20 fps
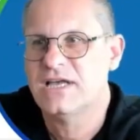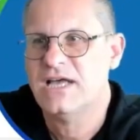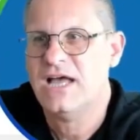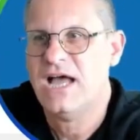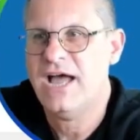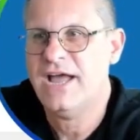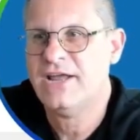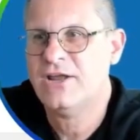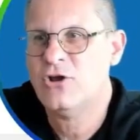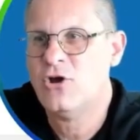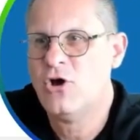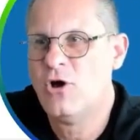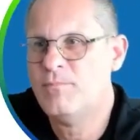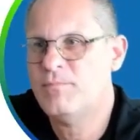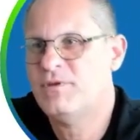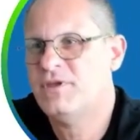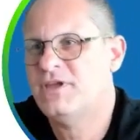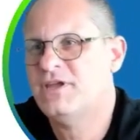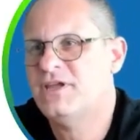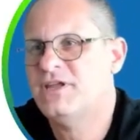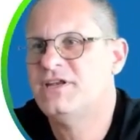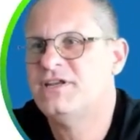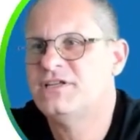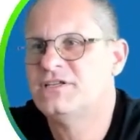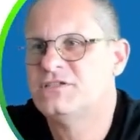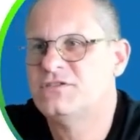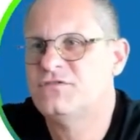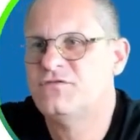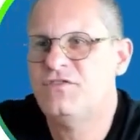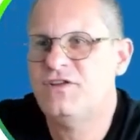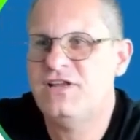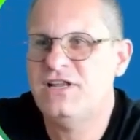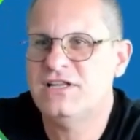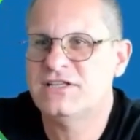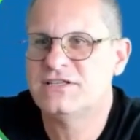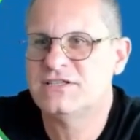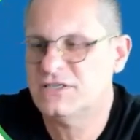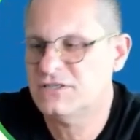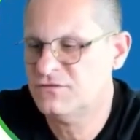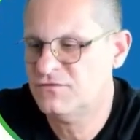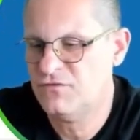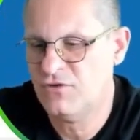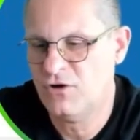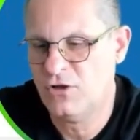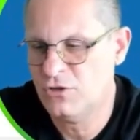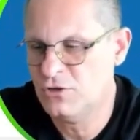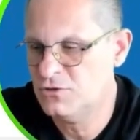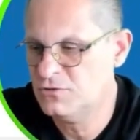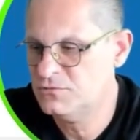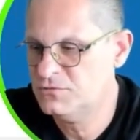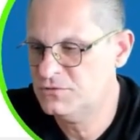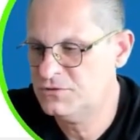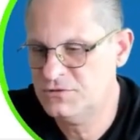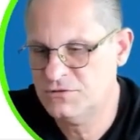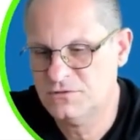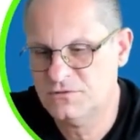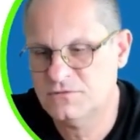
I copy in these fields as follows.